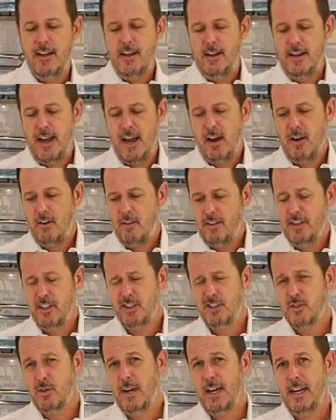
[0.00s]
Now
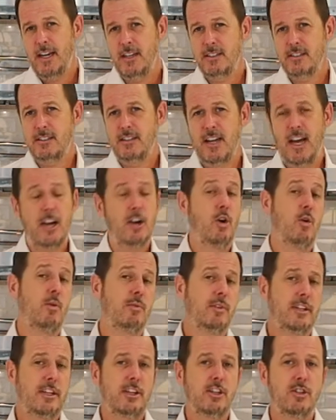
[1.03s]
this drink is not
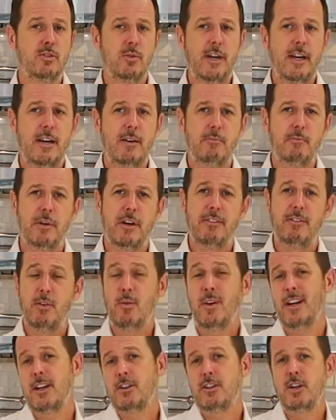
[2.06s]
overly sweet, but if you
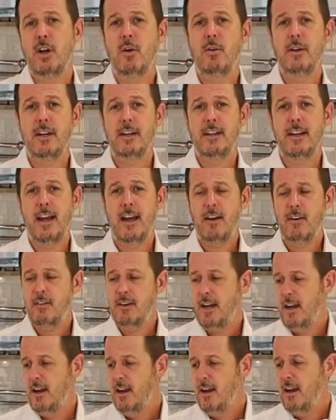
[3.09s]
wanna tone it down,